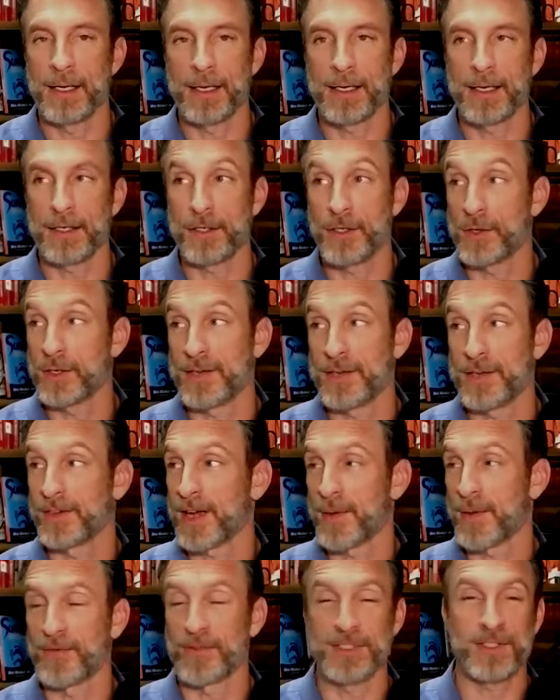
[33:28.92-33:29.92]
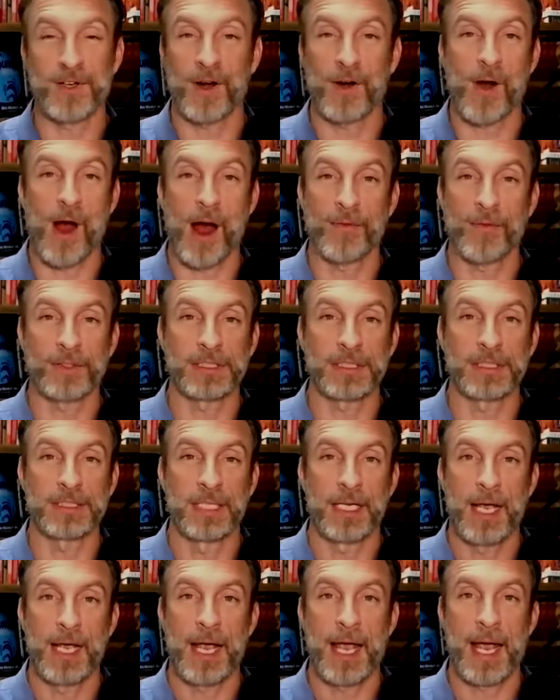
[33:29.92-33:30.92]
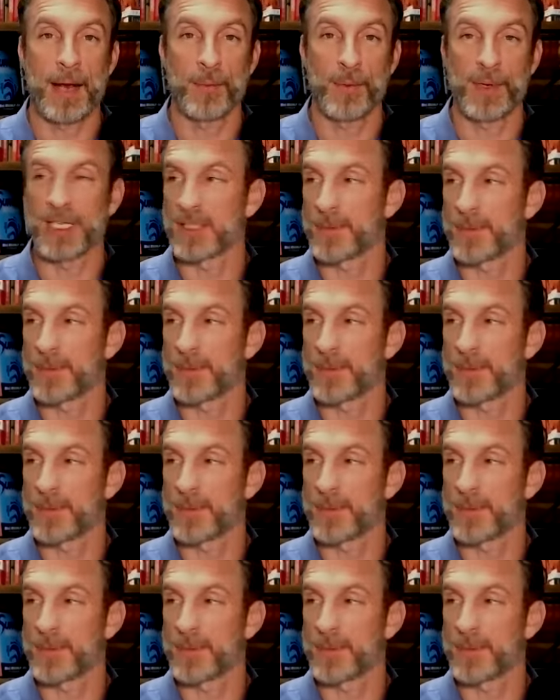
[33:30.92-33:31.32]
You can even come visit our offices and we can